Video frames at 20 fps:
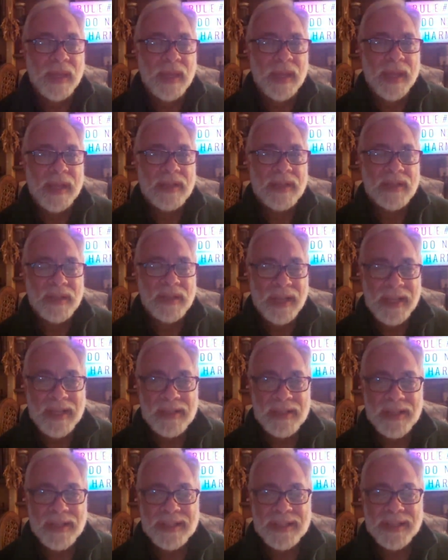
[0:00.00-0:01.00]
It's
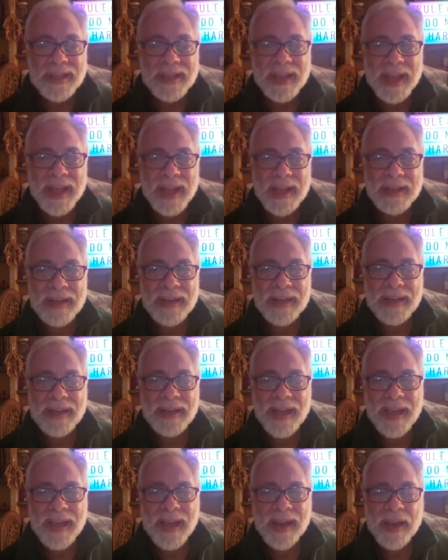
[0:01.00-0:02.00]
easy to get
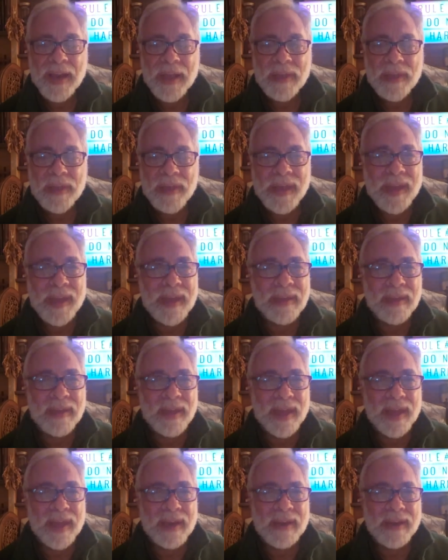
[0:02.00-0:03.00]
and I think
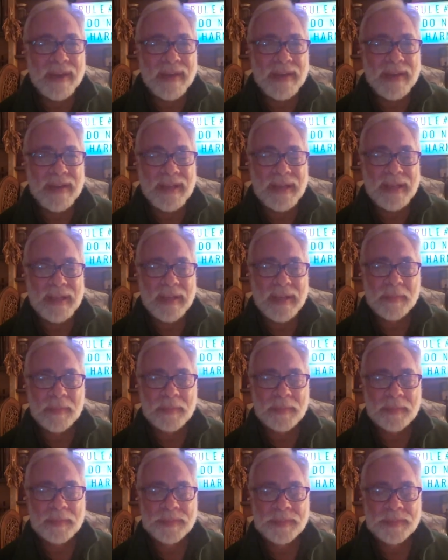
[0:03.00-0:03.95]
that um,